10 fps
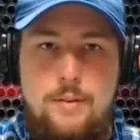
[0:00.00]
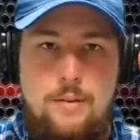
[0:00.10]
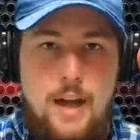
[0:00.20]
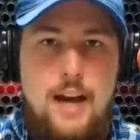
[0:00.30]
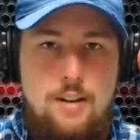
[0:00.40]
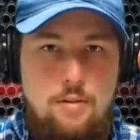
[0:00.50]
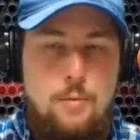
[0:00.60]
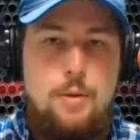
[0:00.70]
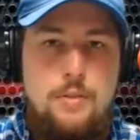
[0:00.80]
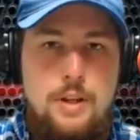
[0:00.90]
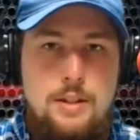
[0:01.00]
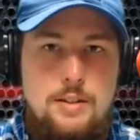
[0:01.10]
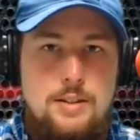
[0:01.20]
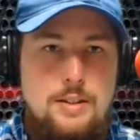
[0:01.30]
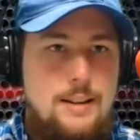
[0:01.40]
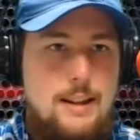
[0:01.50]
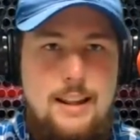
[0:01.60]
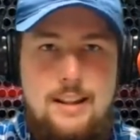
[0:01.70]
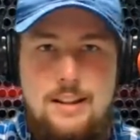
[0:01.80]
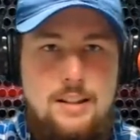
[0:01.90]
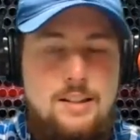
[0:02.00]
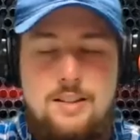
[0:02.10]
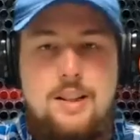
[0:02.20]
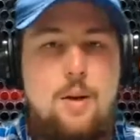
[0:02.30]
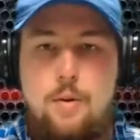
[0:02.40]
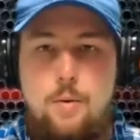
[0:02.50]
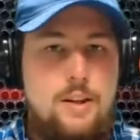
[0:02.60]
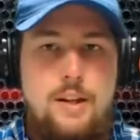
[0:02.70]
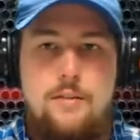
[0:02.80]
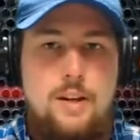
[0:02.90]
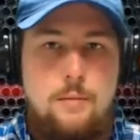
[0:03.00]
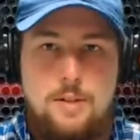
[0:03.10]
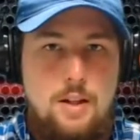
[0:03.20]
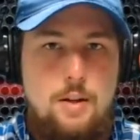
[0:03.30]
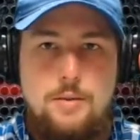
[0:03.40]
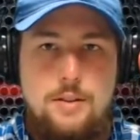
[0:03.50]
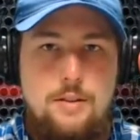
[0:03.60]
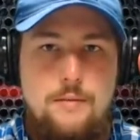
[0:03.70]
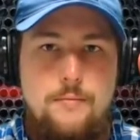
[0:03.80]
kind of movies, this is the only one that even comes close